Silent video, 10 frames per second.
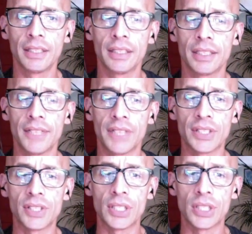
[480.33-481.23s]
Good evening
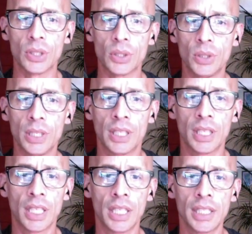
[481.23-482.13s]
to you.
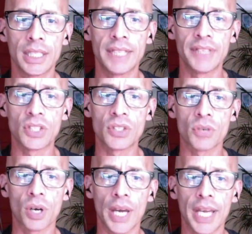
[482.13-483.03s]
Good evening,
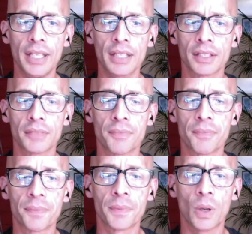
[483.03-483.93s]
Troy.
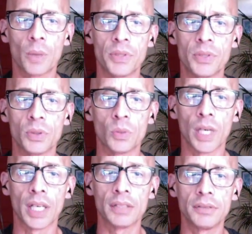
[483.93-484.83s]
Hope you're doing
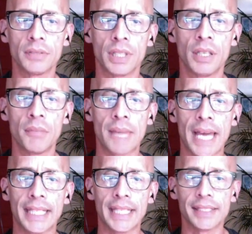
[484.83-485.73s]
well.
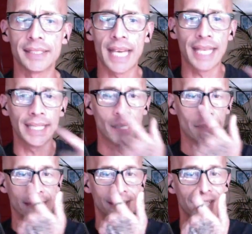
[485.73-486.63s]
Maggie is tagging a
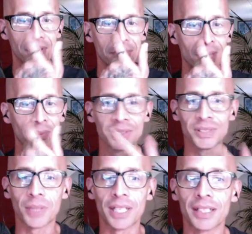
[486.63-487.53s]
bunch of different people as
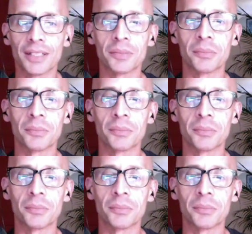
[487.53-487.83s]
well.